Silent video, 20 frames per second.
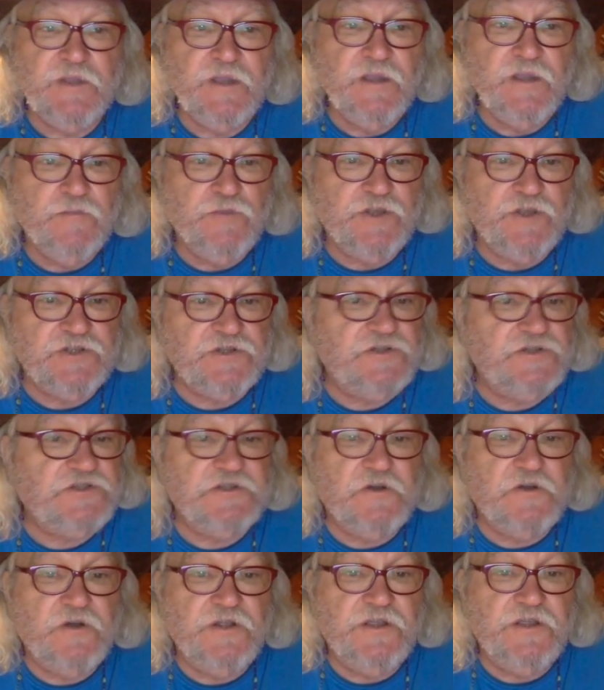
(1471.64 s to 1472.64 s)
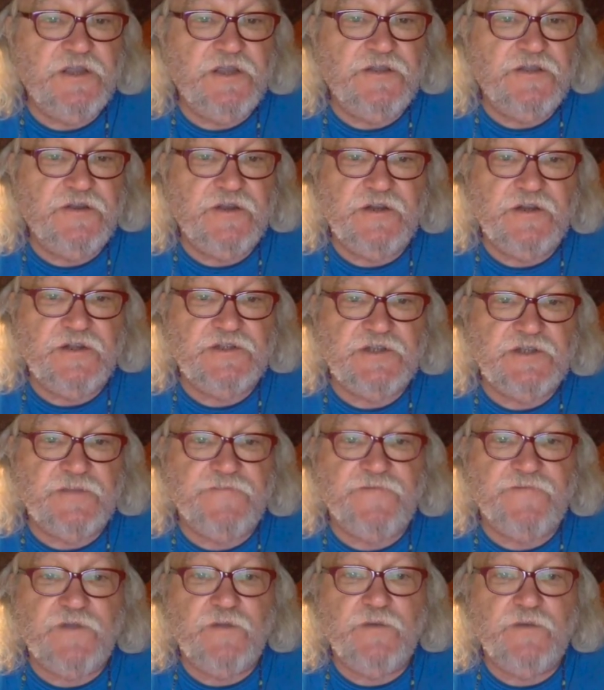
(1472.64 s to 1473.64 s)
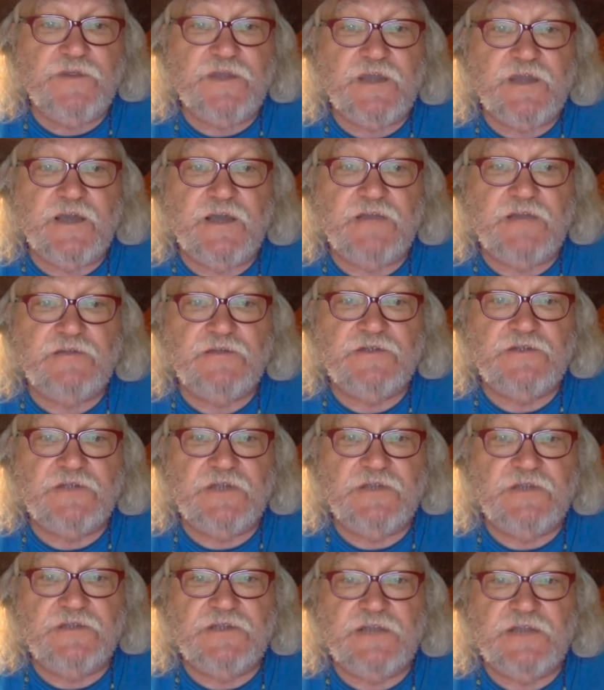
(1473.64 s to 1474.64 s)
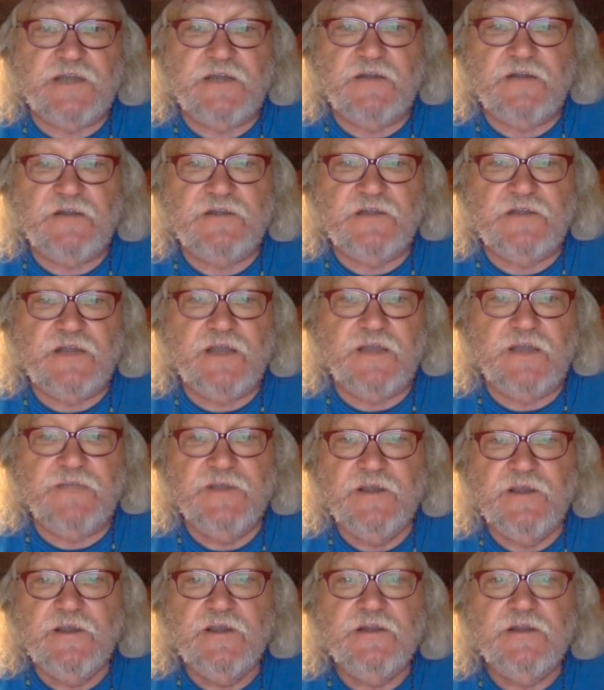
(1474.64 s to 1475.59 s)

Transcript: President Snow, on the other hand, is upfront with Katniss the entire time,